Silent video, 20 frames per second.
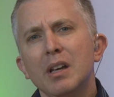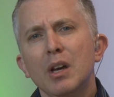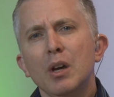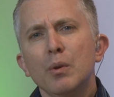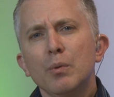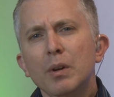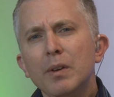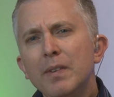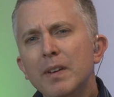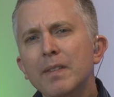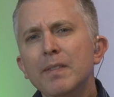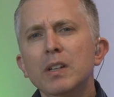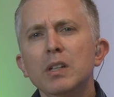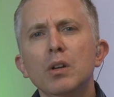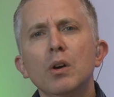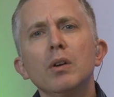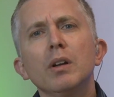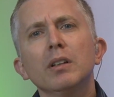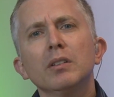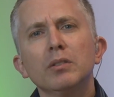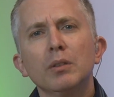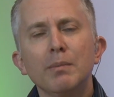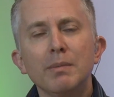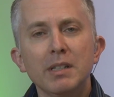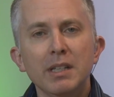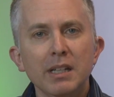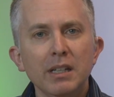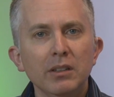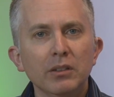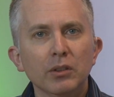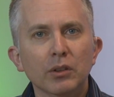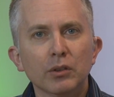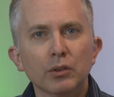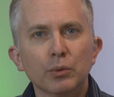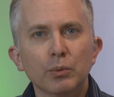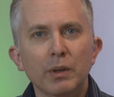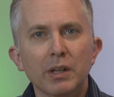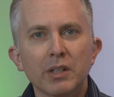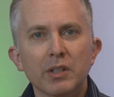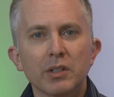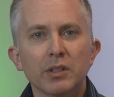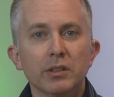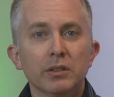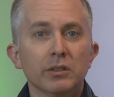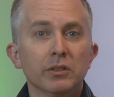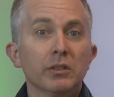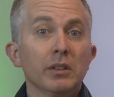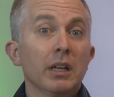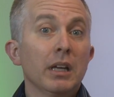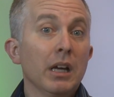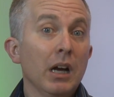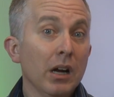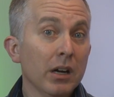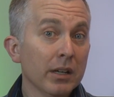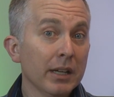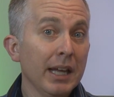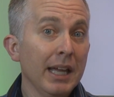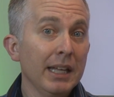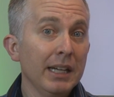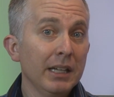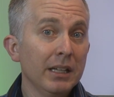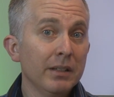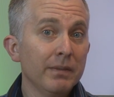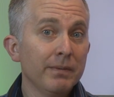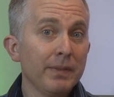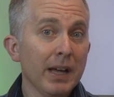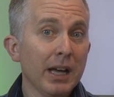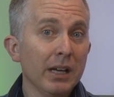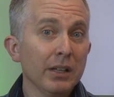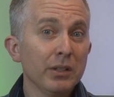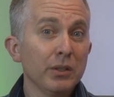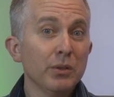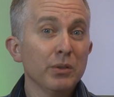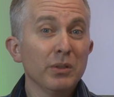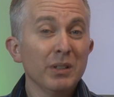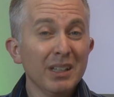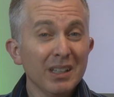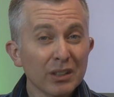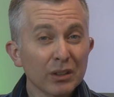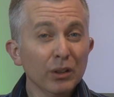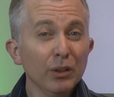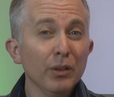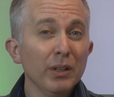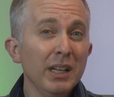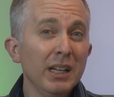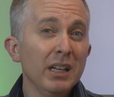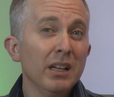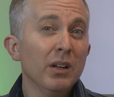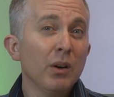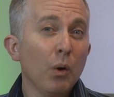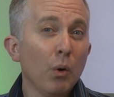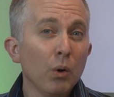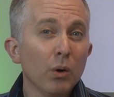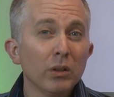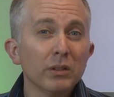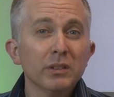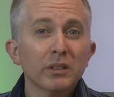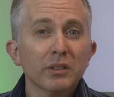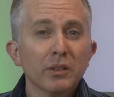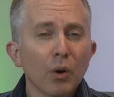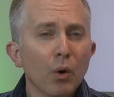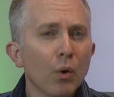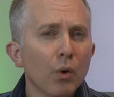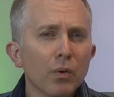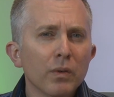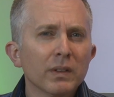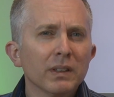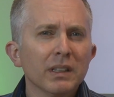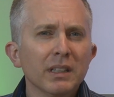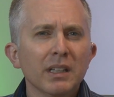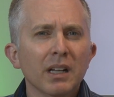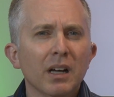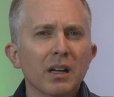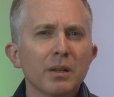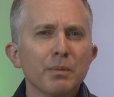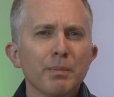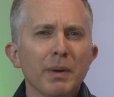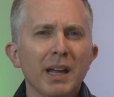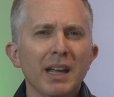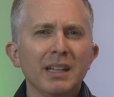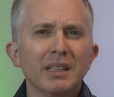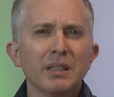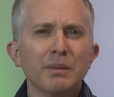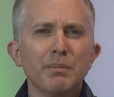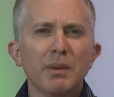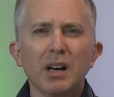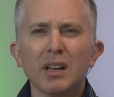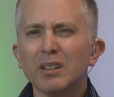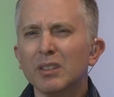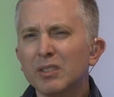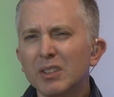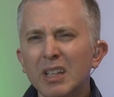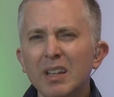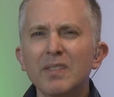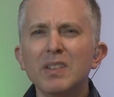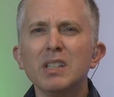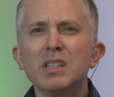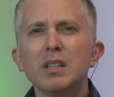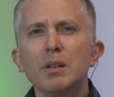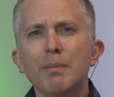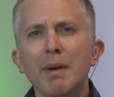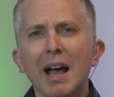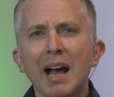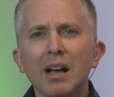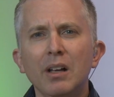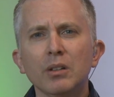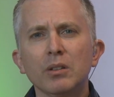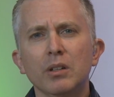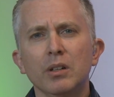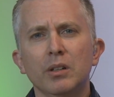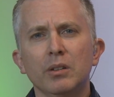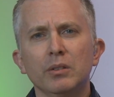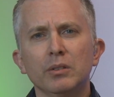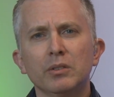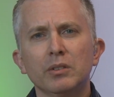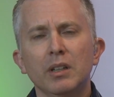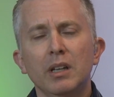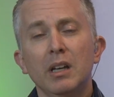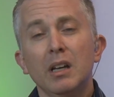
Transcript: We've even noticed some diesel switchers are gaining in value, including older Overland unpainted models, even some Alcos.